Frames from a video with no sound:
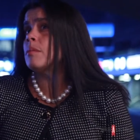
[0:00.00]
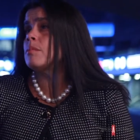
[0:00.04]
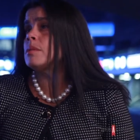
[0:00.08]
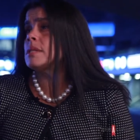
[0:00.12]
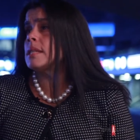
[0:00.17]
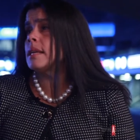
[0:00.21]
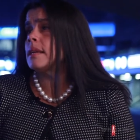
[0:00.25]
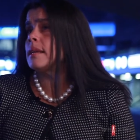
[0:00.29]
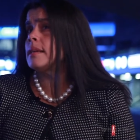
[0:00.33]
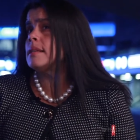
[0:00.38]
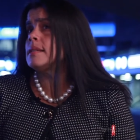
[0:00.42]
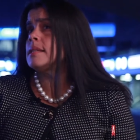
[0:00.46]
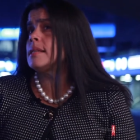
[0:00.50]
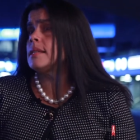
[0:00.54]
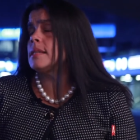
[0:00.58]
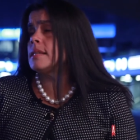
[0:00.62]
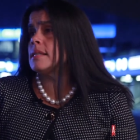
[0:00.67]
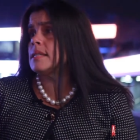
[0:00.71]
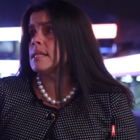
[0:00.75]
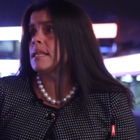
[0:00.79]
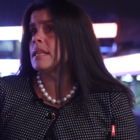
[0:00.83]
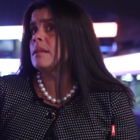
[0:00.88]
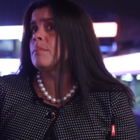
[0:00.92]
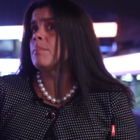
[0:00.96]
I was at
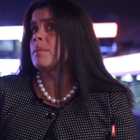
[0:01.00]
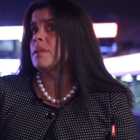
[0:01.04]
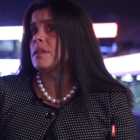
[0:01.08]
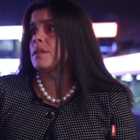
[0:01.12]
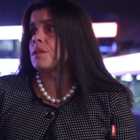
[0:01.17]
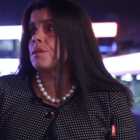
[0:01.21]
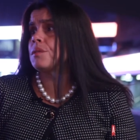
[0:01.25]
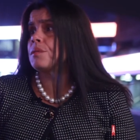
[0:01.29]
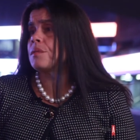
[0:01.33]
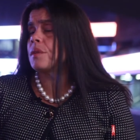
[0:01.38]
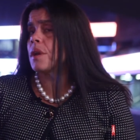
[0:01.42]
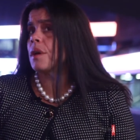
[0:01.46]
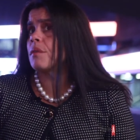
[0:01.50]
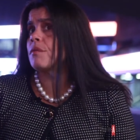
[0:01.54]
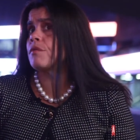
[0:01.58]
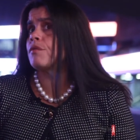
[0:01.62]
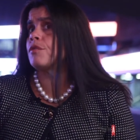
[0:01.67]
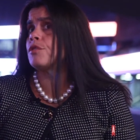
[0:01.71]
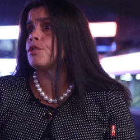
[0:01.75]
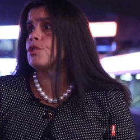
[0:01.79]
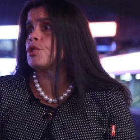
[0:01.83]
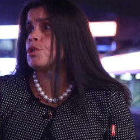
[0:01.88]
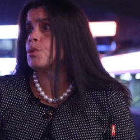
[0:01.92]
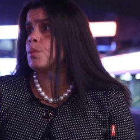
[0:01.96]
AT&T, believe it or not,
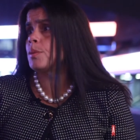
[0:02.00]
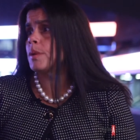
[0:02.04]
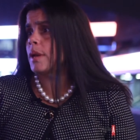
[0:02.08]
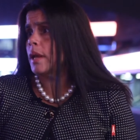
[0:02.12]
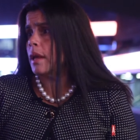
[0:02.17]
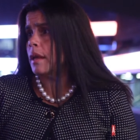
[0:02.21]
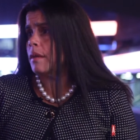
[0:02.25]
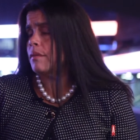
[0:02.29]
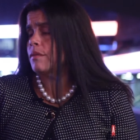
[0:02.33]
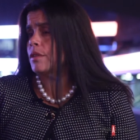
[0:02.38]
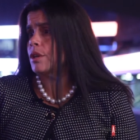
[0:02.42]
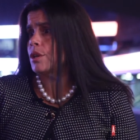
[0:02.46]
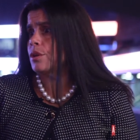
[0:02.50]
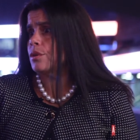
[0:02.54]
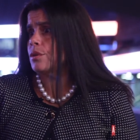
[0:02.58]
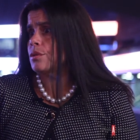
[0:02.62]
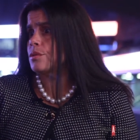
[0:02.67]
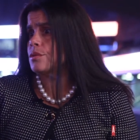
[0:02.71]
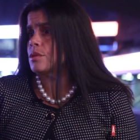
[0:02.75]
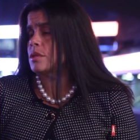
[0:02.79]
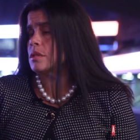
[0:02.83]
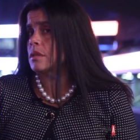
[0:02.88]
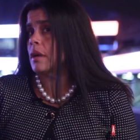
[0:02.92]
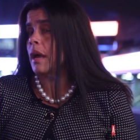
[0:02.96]
for two and a half
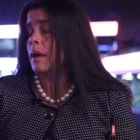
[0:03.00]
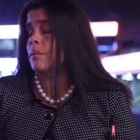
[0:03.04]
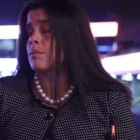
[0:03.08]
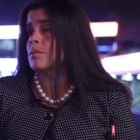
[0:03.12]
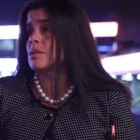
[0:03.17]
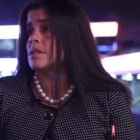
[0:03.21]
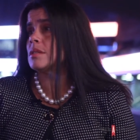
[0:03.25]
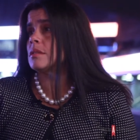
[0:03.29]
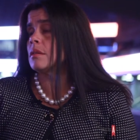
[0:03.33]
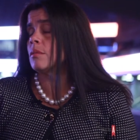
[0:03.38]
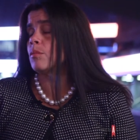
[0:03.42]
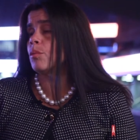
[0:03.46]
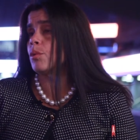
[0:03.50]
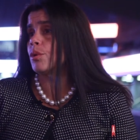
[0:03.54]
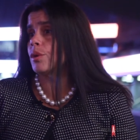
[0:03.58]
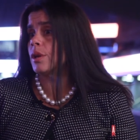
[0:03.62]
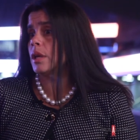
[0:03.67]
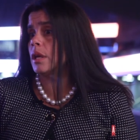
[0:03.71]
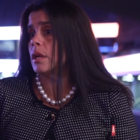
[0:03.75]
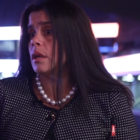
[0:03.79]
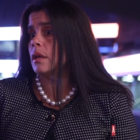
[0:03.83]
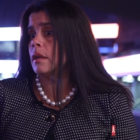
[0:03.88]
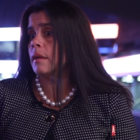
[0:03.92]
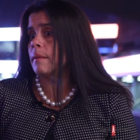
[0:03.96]
years. Wow. I was
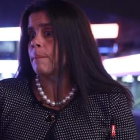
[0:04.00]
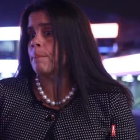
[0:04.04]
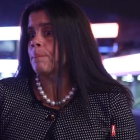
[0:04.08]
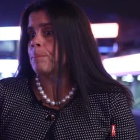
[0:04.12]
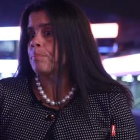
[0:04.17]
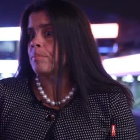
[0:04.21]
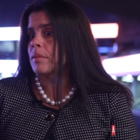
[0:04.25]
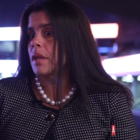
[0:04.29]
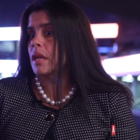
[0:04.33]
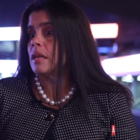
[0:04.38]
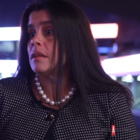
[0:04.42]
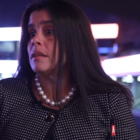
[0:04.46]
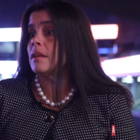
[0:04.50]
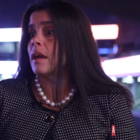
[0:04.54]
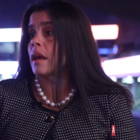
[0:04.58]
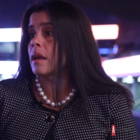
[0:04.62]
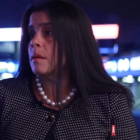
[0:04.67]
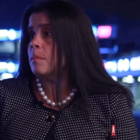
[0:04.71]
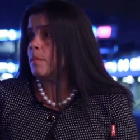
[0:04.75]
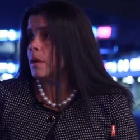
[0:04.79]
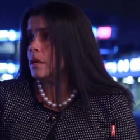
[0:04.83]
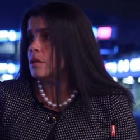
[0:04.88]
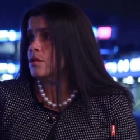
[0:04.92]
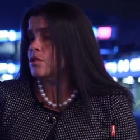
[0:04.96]
working
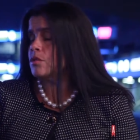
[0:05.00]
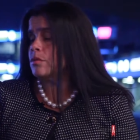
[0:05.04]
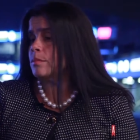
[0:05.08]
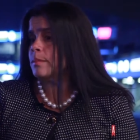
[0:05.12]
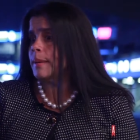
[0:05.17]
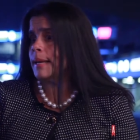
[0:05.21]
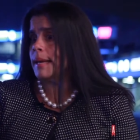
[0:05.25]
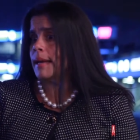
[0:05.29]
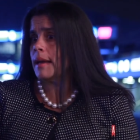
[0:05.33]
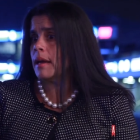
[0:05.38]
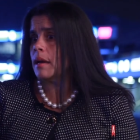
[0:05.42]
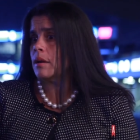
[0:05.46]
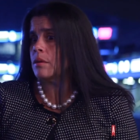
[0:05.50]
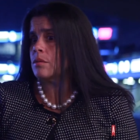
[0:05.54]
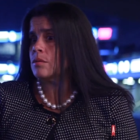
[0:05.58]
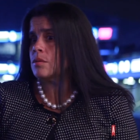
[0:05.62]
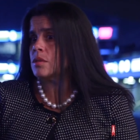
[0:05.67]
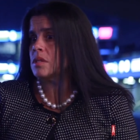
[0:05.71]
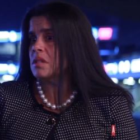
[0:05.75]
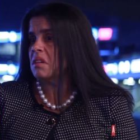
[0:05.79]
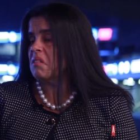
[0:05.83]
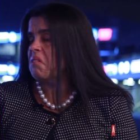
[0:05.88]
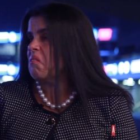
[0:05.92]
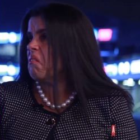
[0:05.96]
nine miles from my
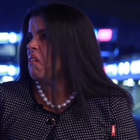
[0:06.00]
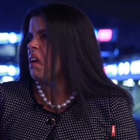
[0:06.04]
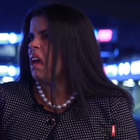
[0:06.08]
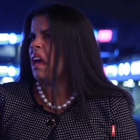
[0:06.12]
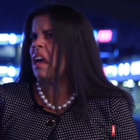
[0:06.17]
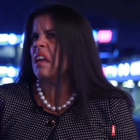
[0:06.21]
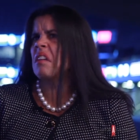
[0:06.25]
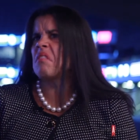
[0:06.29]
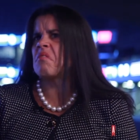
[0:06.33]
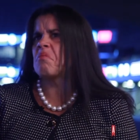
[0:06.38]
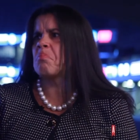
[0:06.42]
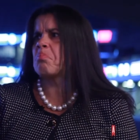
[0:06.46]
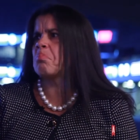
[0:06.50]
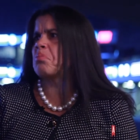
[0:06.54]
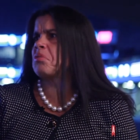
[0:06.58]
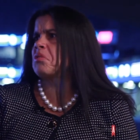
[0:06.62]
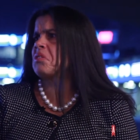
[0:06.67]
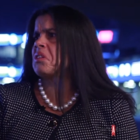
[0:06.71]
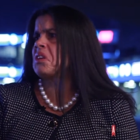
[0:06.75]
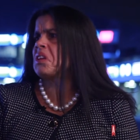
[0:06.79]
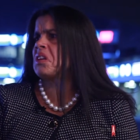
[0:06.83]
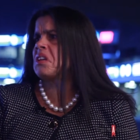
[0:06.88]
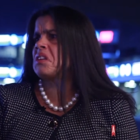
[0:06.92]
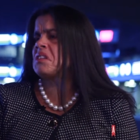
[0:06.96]
house. I Had it
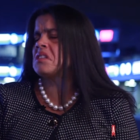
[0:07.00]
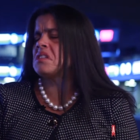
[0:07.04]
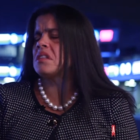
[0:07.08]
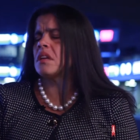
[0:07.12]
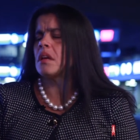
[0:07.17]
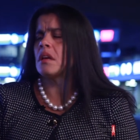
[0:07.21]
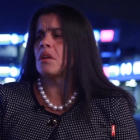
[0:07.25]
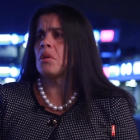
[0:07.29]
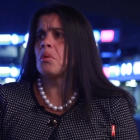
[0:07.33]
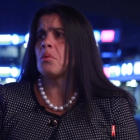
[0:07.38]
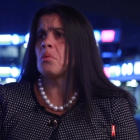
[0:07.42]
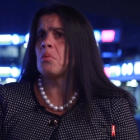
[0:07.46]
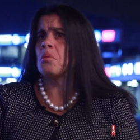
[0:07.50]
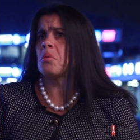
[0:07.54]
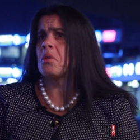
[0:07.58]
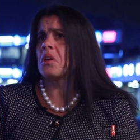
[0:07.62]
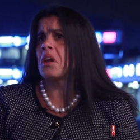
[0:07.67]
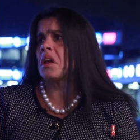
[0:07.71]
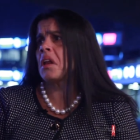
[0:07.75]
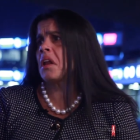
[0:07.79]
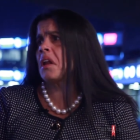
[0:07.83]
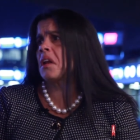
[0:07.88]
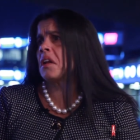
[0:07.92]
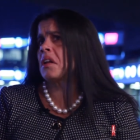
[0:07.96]
pretty easy. I'd go to
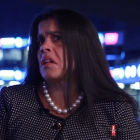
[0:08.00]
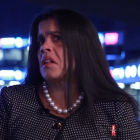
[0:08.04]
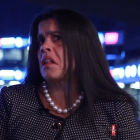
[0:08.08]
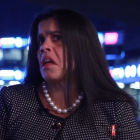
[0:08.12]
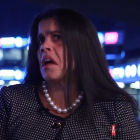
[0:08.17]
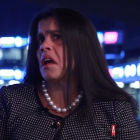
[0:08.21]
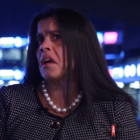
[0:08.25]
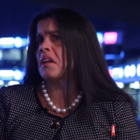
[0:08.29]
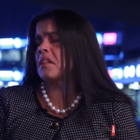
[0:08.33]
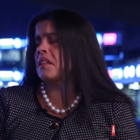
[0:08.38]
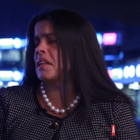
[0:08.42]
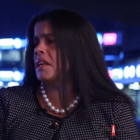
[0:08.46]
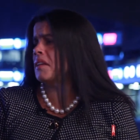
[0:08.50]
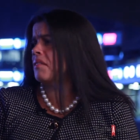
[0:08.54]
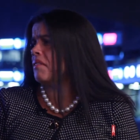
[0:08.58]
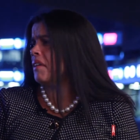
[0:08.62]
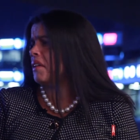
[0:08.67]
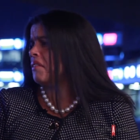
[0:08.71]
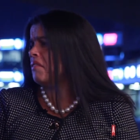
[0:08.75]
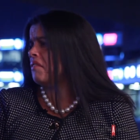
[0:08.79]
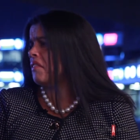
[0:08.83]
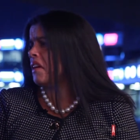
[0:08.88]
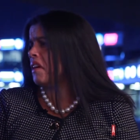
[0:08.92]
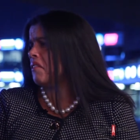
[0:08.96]
work at eight o'clock, leave
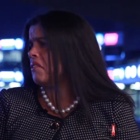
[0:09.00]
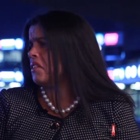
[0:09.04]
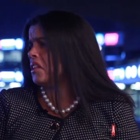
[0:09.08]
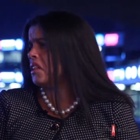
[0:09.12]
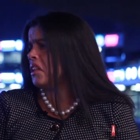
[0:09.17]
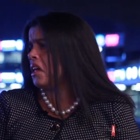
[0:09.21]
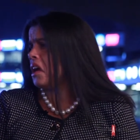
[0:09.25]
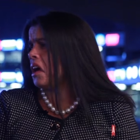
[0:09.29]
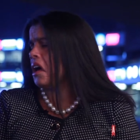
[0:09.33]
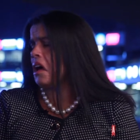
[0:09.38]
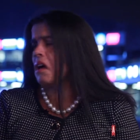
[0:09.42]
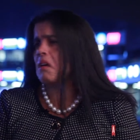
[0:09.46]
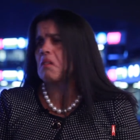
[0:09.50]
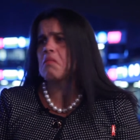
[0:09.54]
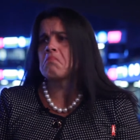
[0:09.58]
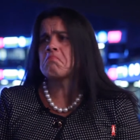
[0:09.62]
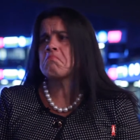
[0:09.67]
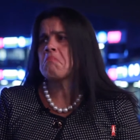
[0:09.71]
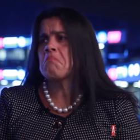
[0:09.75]
at five o'clock.